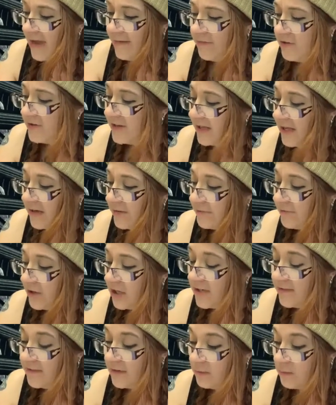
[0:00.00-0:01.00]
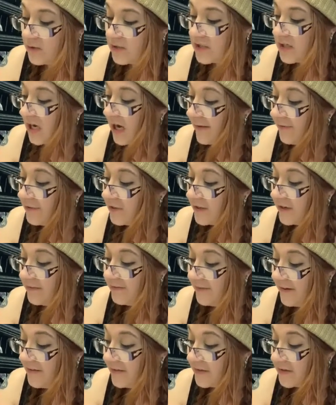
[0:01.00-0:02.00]
Everything in front of him was covered
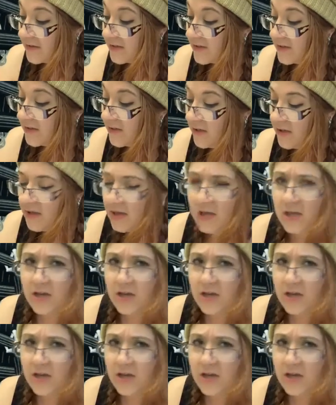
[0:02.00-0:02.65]
in feathers.